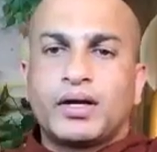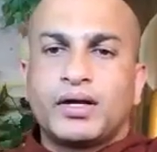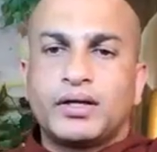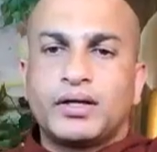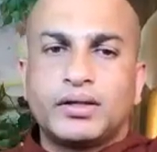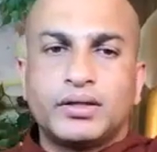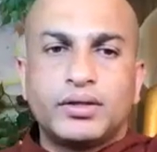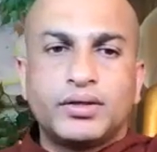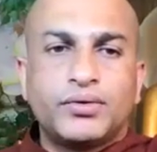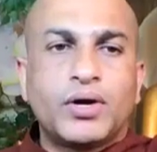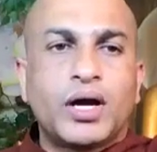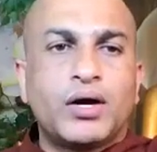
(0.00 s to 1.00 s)
and
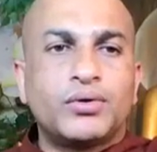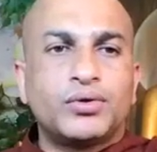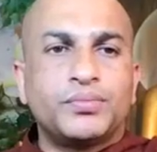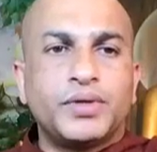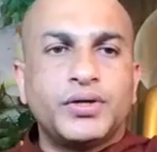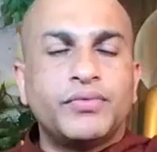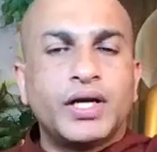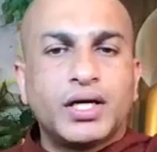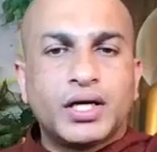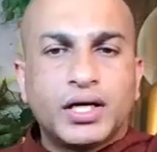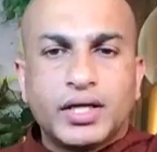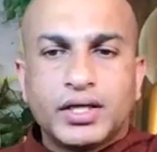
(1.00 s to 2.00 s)
you have to be very
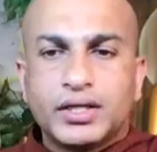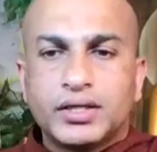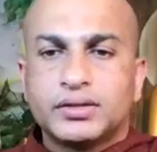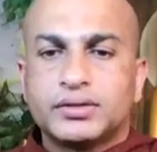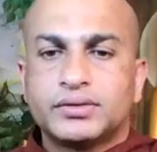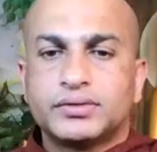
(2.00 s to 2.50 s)
clear